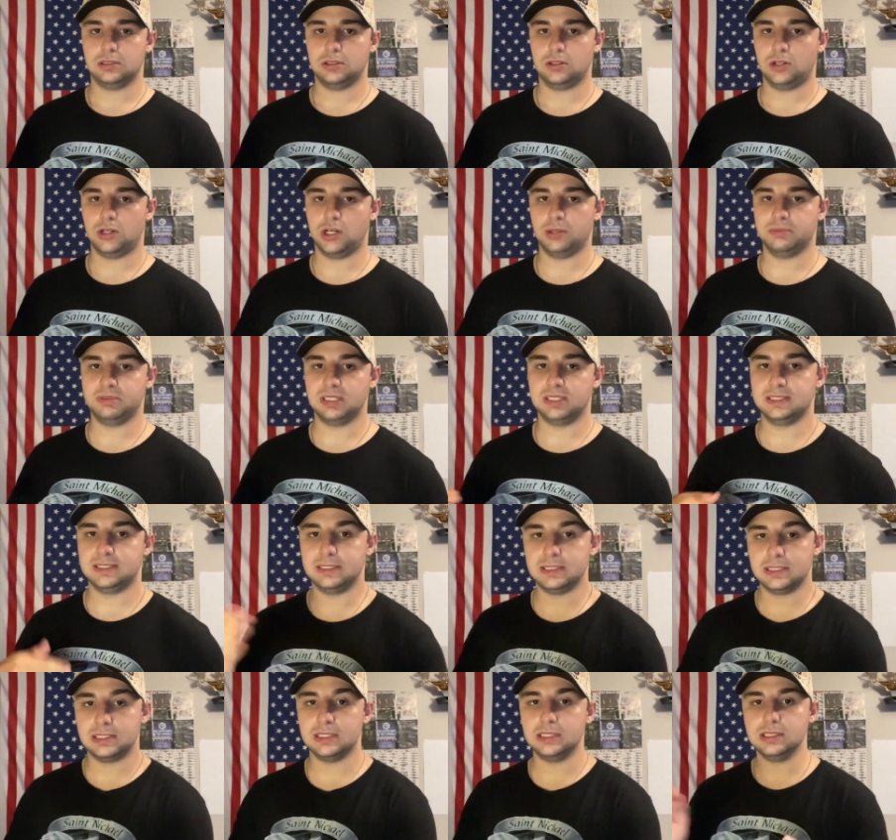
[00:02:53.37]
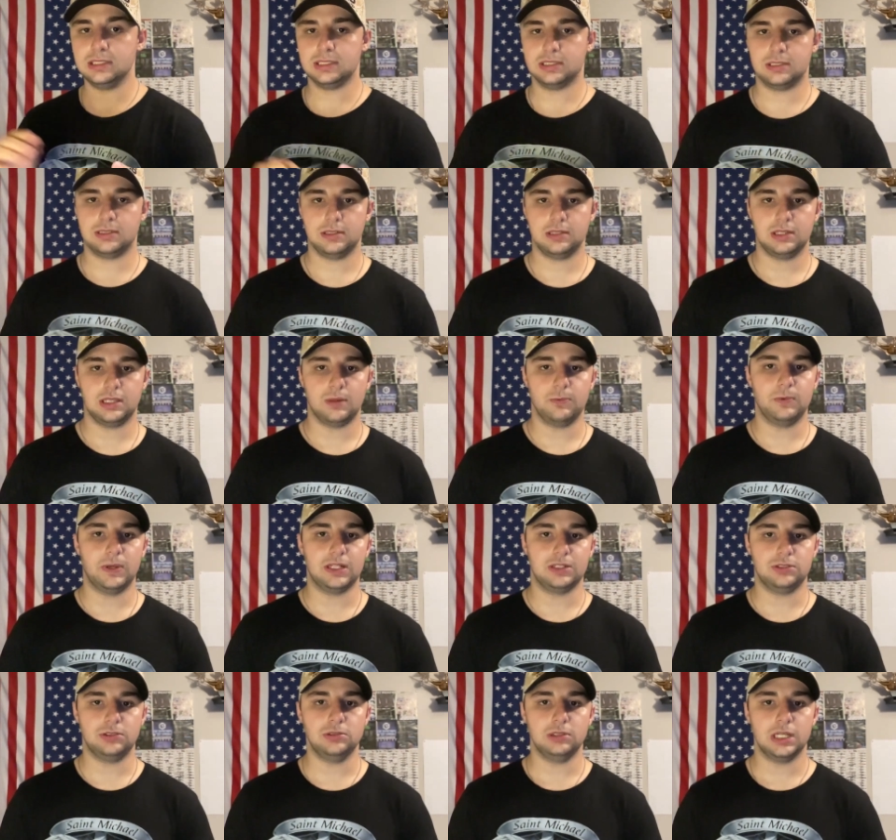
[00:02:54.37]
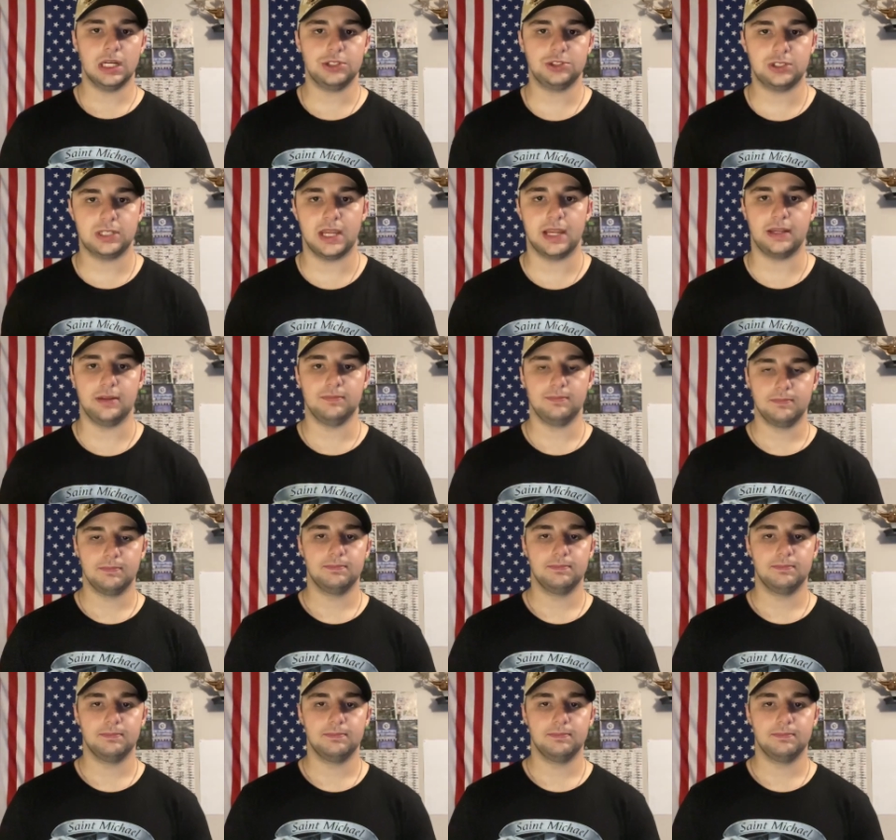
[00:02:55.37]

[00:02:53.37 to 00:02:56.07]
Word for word: armed citizens, then we had to educate,